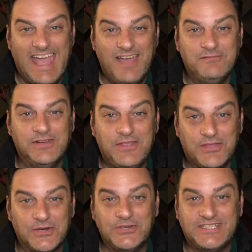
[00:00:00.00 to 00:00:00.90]
Every
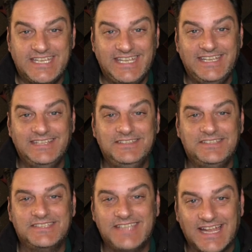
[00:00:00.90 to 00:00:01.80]
13
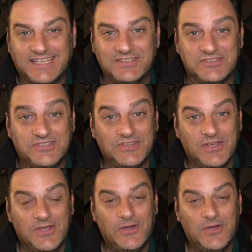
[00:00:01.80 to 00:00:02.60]
seconds,